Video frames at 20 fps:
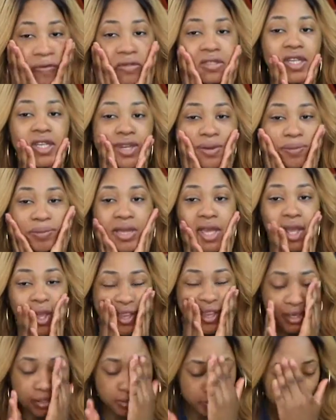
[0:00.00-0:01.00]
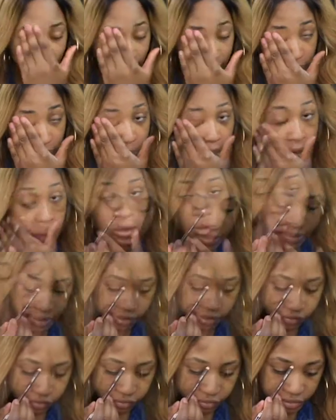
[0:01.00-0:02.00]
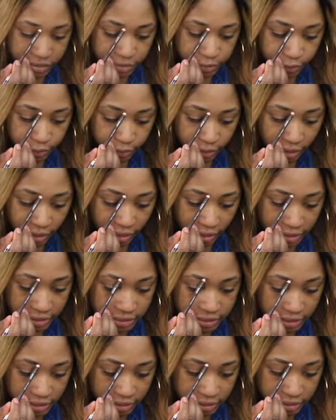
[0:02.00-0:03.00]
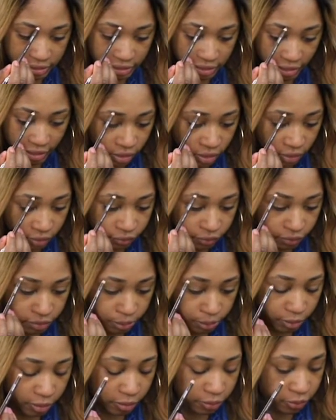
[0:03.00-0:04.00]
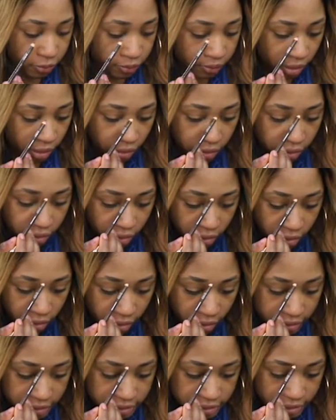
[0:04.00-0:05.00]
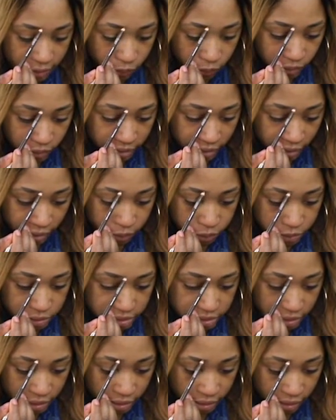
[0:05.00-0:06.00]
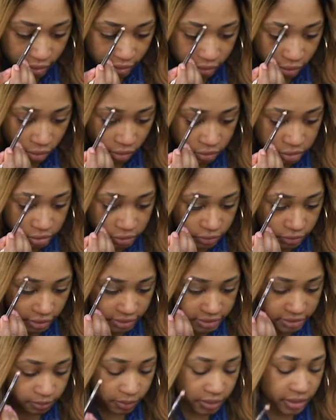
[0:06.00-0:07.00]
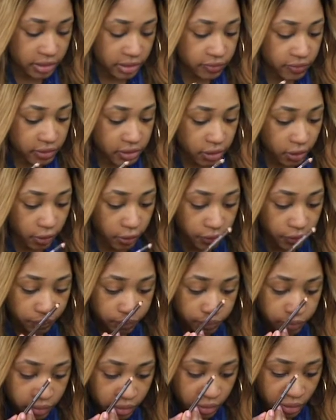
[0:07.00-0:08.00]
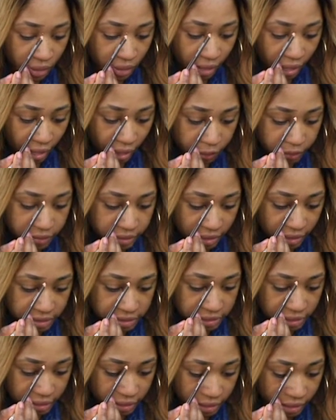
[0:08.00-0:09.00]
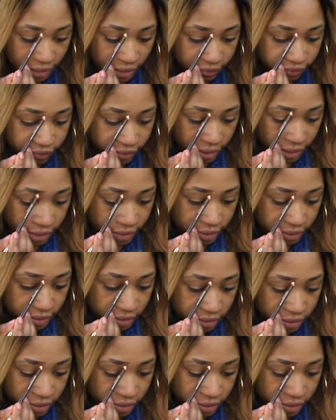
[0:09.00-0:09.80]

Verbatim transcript: was gonna be an issue. In every video I did, from the bottom of my heart, I can say when I would say like, I'll see you guys in my next video, I would actually have like